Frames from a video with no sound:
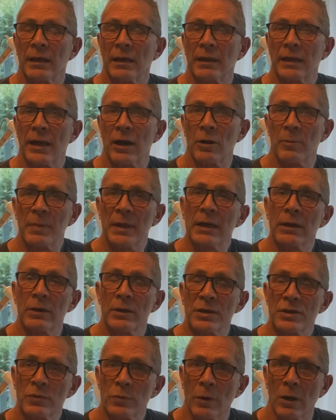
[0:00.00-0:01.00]

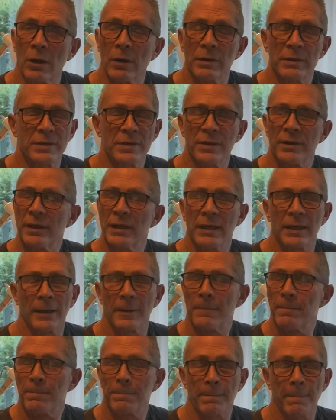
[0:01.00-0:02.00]
carabiner or to the
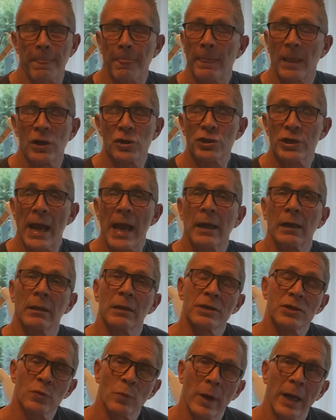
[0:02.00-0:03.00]
shackle
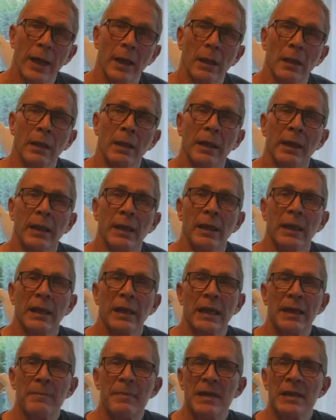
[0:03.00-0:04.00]
as well.
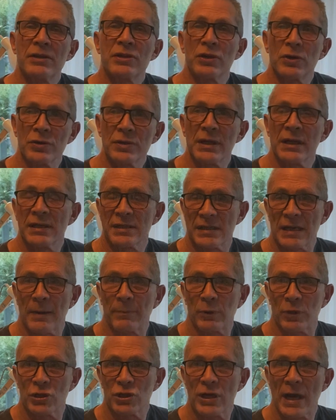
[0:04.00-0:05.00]
It means using a
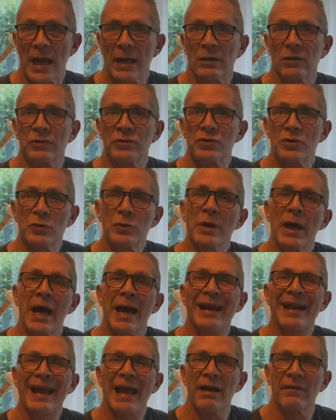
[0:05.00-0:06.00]
separate shackle. Do
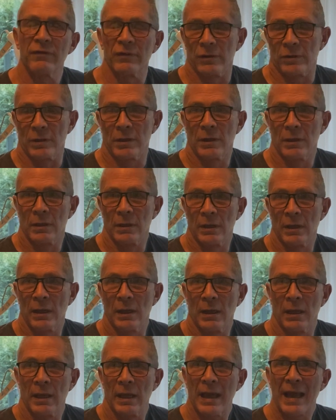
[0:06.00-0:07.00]
not ever,
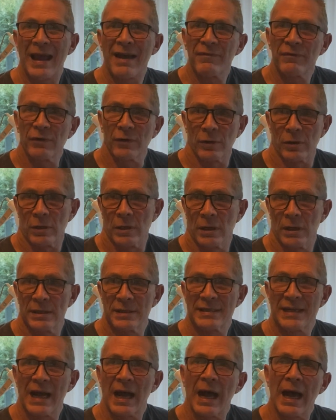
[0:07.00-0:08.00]
ever
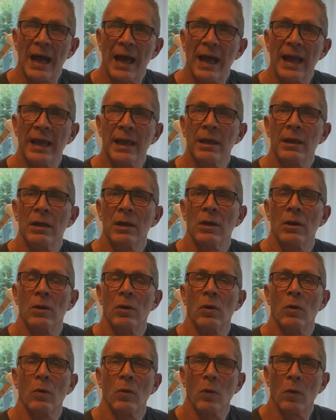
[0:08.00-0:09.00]
tie
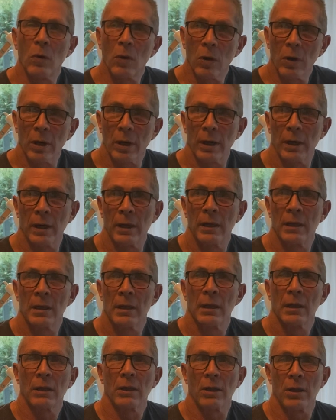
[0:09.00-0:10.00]
or
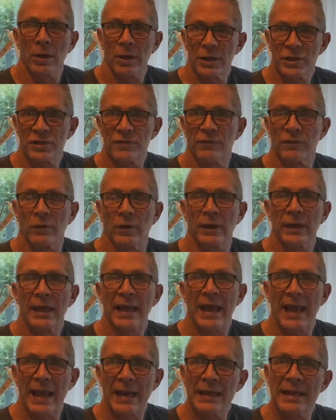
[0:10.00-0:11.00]
lark's foot
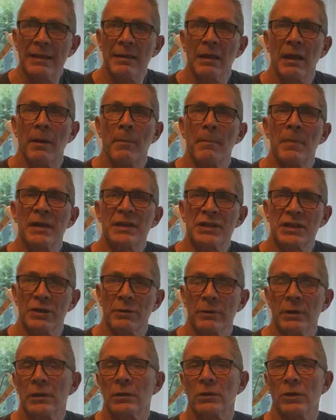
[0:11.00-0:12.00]
any
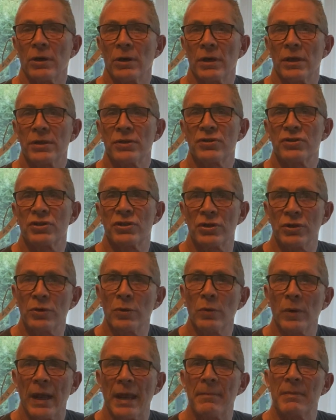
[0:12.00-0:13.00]
material goods
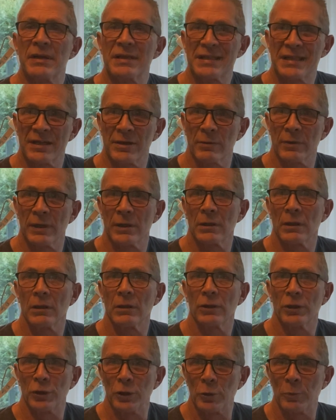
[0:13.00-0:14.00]
to a
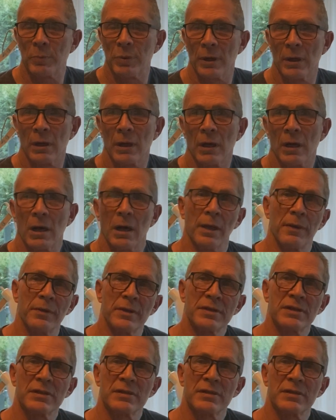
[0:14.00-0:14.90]
material loop on the